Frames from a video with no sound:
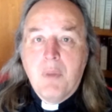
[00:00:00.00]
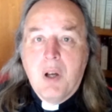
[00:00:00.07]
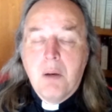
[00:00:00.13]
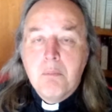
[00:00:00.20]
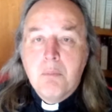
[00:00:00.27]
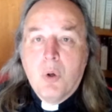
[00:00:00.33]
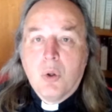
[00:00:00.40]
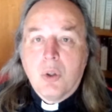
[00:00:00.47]
a
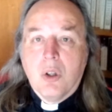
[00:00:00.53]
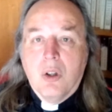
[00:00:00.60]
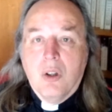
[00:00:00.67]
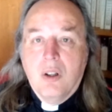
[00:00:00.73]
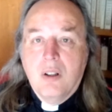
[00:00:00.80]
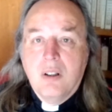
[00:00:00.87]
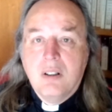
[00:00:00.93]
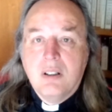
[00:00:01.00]

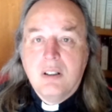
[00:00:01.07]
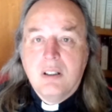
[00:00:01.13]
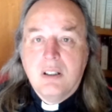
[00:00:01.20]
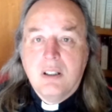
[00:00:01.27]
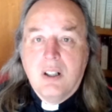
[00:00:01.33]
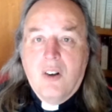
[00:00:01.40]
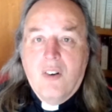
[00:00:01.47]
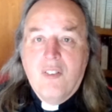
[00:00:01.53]
model
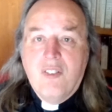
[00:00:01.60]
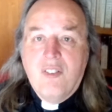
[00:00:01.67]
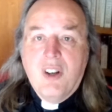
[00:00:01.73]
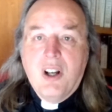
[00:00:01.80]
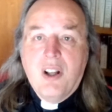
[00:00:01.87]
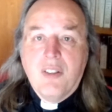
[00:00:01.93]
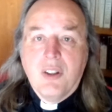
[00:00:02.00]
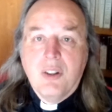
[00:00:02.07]
of
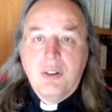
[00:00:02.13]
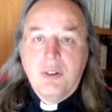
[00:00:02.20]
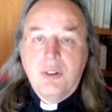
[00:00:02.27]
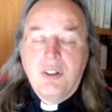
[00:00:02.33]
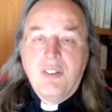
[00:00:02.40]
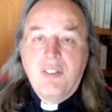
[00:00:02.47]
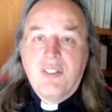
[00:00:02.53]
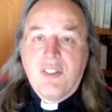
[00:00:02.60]

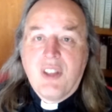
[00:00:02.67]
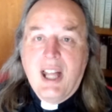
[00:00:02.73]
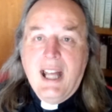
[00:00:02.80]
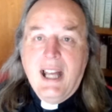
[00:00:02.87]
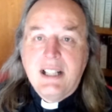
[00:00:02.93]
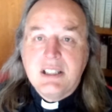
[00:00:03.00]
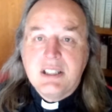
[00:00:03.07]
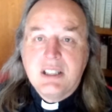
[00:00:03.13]
fatherhood
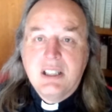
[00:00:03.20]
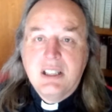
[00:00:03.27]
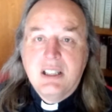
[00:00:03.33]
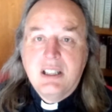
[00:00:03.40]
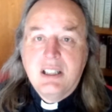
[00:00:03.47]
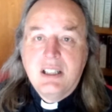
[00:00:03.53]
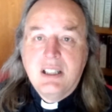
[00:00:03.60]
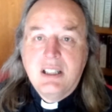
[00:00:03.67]
that
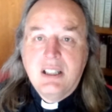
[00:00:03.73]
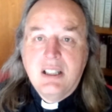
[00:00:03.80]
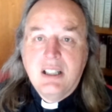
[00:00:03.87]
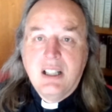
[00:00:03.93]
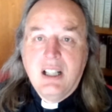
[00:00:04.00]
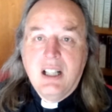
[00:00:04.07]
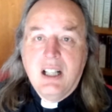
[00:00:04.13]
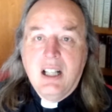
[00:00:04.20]

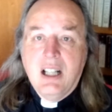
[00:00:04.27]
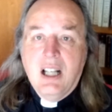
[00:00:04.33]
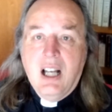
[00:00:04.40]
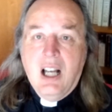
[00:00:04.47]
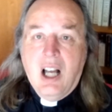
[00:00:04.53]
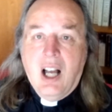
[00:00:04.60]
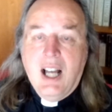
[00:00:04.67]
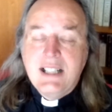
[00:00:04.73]

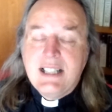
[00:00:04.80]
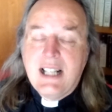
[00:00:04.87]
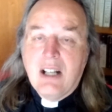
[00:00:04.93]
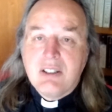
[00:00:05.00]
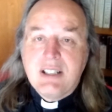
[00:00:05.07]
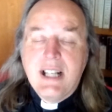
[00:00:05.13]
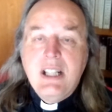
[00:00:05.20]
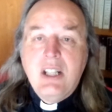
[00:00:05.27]
I
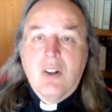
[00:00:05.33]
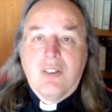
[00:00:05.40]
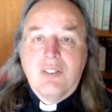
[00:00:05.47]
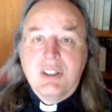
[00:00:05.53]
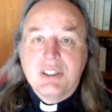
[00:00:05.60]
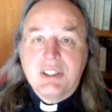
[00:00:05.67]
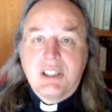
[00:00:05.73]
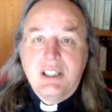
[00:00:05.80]
doubt any of
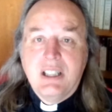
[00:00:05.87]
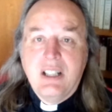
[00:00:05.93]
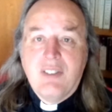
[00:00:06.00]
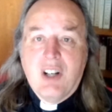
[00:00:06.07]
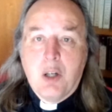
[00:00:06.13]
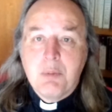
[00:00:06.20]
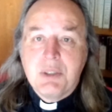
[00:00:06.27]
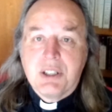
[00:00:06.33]
us can live
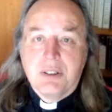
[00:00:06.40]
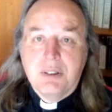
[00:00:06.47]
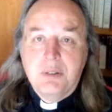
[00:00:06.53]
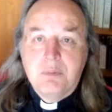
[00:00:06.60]
up to.